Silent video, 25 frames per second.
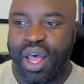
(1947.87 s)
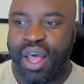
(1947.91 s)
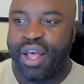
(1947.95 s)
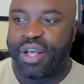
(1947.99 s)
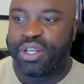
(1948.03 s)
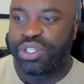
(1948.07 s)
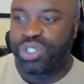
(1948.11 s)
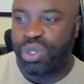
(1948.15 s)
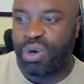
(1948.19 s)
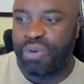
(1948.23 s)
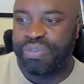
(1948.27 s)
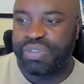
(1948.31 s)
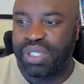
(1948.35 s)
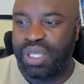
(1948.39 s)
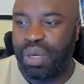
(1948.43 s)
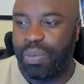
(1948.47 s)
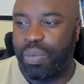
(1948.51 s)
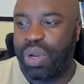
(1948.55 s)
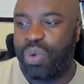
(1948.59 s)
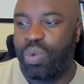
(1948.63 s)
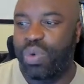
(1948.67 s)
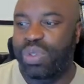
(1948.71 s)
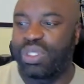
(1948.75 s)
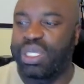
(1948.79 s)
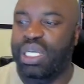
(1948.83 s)
So if
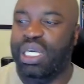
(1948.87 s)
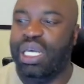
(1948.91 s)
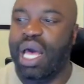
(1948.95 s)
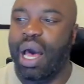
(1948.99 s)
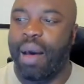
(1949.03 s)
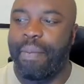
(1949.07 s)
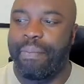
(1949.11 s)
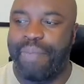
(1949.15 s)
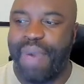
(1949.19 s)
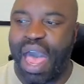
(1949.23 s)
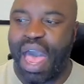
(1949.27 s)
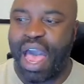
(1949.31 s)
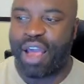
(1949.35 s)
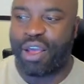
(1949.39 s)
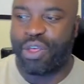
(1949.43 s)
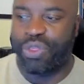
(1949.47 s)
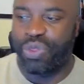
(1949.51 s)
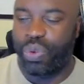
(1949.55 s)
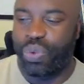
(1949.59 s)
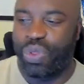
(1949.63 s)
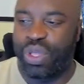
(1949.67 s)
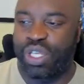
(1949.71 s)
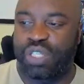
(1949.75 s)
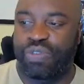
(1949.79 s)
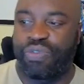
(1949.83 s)
someone was to come back
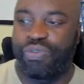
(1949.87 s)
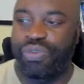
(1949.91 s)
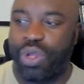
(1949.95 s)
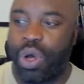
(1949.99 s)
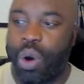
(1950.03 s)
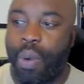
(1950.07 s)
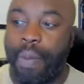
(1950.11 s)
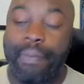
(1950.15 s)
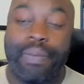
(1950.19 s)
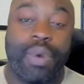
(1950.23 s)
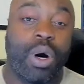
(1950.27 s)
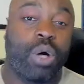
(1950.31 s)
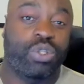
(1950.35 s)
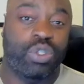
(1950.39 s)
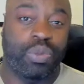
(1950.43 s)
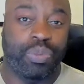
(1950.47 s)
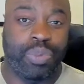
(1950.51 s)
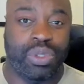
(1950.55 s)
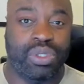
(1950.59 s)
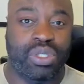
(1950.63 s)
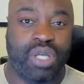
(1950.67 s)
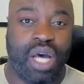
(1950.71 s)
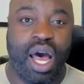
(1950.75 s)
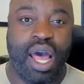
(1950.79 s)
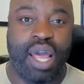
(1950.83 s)
through this flow
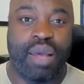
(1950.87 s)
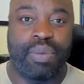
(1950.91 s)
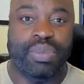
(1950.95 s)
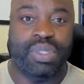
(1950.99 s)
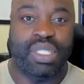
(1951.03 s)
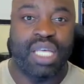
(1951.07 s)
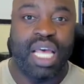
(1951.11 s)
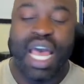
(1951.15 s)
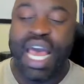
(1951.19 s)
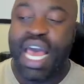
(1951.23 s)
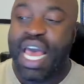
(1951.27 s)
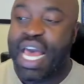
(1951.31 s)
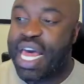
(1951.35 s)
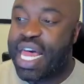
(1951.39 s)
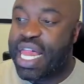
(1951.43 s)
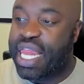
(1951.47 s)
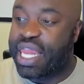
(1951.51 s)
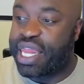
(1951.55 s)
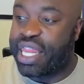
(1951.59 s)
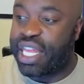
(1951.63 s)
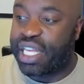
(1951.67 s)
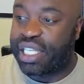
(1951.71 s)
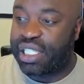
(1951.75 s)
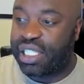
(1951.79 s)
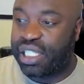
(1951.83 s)
multiple times,
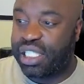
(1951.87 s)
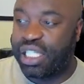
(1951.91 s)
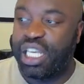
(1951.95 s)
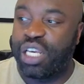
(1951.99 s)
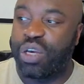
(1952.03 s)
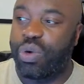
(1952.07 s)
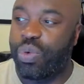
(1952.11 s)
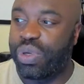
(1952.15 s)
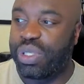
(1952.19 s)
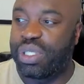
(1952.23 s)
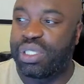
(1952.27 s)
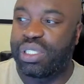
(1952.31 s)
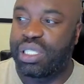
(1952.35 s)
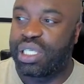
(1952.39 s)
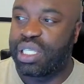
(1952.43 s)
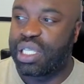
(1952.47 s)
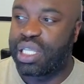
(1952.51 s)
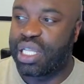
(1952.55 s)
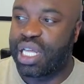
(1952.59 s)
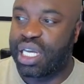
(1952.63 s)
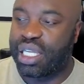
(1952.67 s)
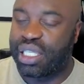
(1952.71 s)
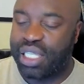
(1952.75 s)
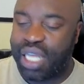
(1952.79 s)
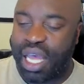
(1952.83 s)
the sequence,
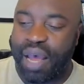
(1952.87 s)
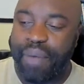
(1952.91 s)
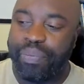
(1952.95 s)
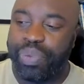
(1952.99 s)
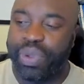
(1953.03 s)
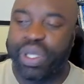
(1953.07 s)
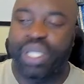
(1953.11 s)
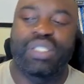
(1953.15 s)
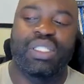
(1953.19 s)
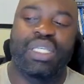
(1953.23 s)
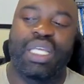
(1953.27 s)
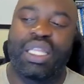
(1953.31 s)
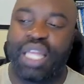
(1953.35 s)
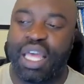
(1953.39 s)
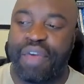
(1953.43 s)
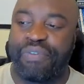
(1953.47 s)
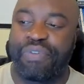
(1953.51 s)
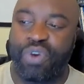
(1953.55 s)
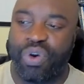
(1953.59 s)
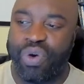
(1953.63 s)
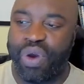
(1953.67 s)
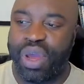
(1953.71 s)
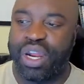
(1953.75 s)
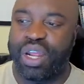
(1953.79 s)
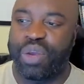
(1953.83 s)
the templates that they've
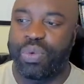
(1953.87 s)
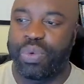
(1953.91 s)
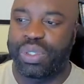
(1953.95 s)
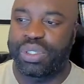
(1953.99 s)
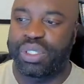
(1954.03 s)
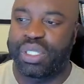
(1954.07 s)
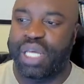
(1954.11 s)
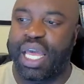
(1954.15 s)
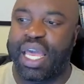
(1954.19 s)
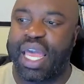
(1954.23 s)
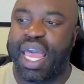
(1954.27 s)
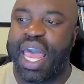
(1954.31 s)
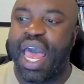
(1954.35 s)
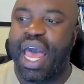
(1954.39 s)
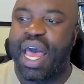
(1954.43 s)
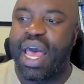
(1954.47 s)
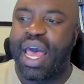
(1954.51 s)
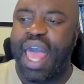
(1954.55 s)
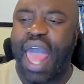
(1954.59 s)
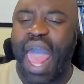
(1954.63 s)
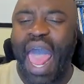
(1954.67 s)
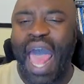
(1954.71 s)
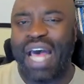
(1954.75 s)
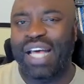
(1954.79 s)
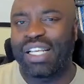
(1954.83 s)
created will say,
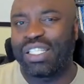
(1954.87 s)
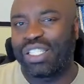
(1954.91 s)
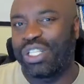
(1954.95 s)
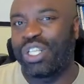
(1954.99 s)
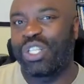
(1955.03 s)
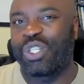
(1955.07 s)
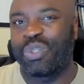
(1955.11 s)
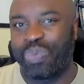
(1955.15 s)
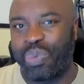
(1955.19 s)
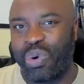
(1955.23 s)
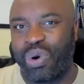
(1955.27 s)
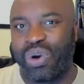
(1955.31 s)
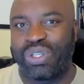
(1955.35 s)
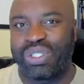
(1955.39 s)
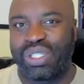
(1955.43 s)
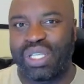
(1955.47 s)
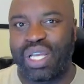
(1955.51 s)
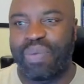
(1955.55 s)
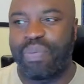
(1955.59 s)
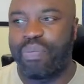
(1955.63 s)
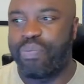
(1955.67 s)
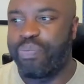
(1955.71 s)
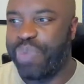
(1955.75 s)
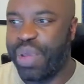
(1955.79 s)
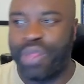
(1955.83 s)
has this
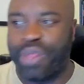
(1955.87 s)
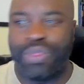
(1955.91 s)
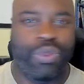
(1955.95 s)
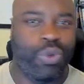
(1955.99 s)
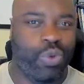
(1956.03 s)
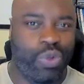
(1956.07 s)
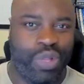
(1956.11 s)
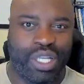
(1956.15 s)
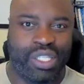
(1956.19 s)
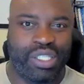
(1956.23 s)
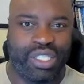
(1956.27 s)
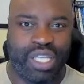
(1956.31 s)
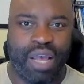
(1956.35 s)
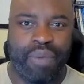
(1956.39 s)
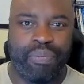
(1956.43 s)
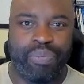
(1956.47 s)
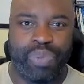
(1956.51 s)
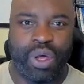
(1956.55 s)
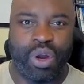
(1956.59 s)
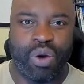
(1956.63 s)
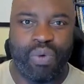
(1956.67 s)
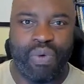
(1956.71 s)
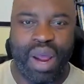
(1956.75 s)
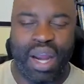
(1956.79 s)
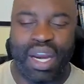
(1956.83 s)
person been through this
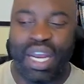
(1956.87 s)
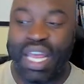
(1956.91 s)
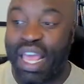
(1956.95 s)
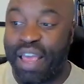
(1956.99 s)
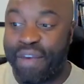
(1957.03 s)
template already?